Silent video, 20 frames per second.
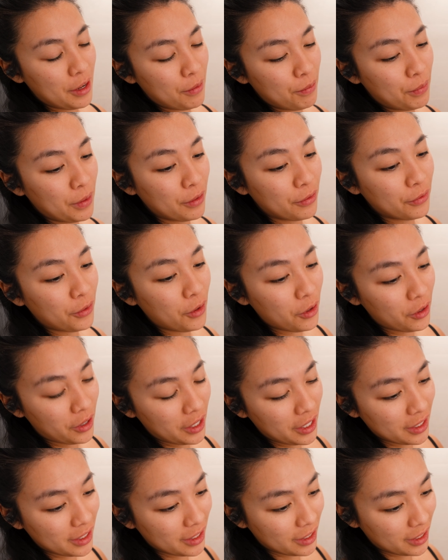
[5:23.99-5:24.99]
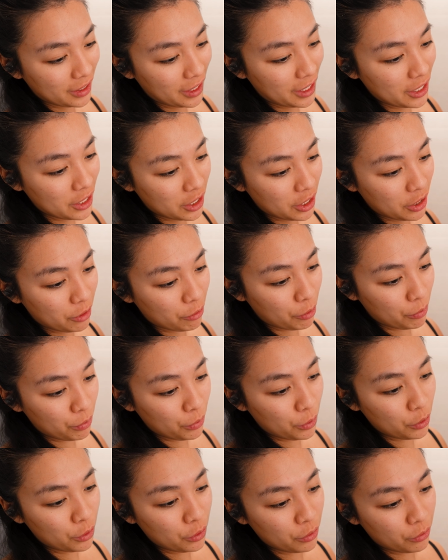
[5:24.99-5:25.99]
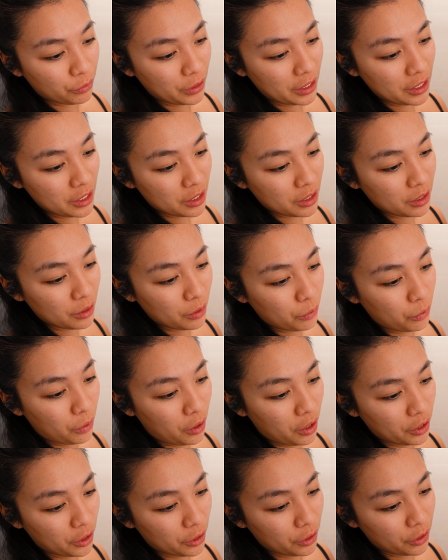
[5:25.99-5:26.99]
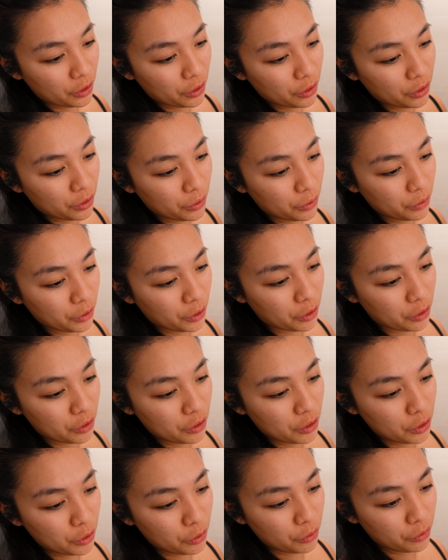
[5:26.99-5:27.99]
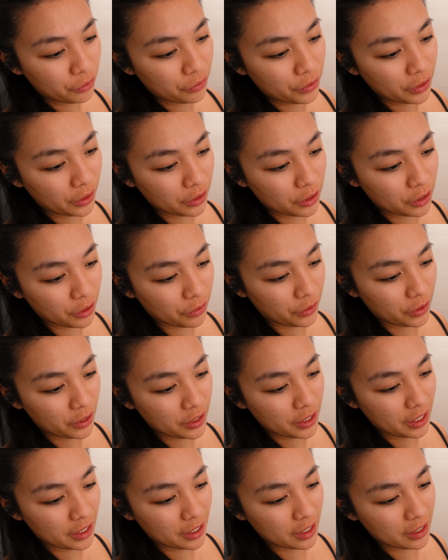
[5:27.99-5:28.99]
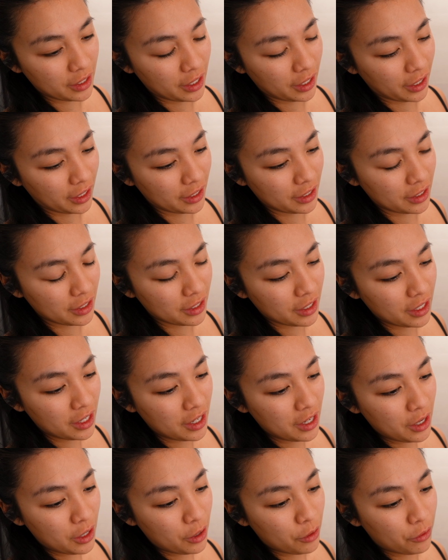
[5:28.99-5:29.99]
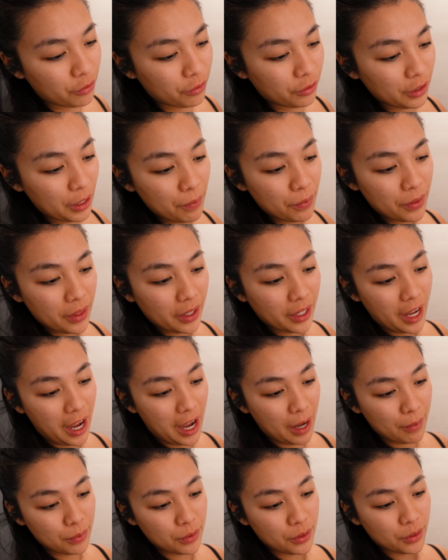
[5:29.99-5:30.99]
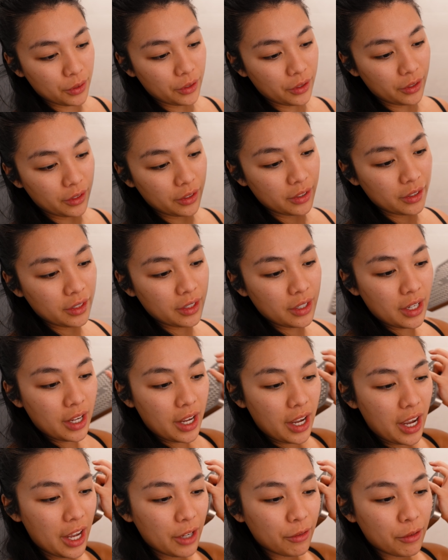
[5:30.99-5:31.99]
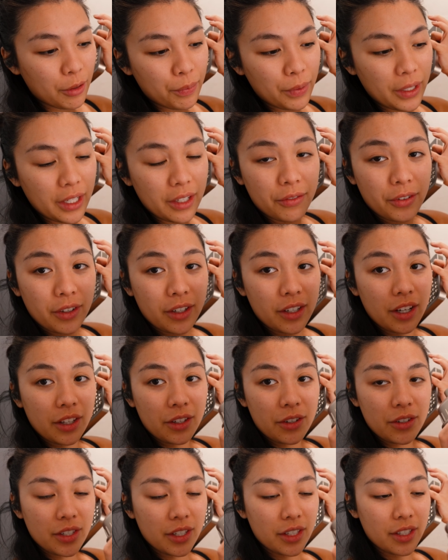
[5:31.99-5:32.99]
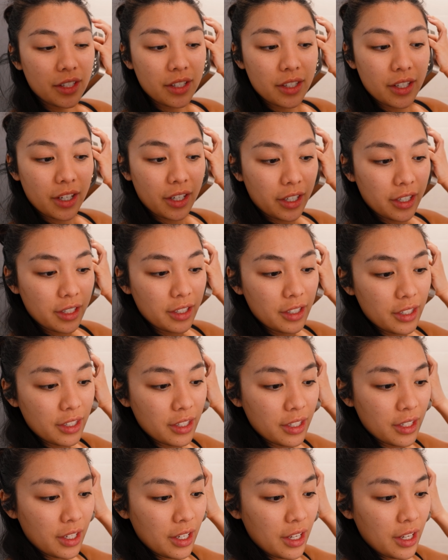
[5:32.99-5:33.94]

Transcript: Before installation, remove, rinse water through your new filter for 60 seconds. Flip the capsule and repeat for another 60 seconds.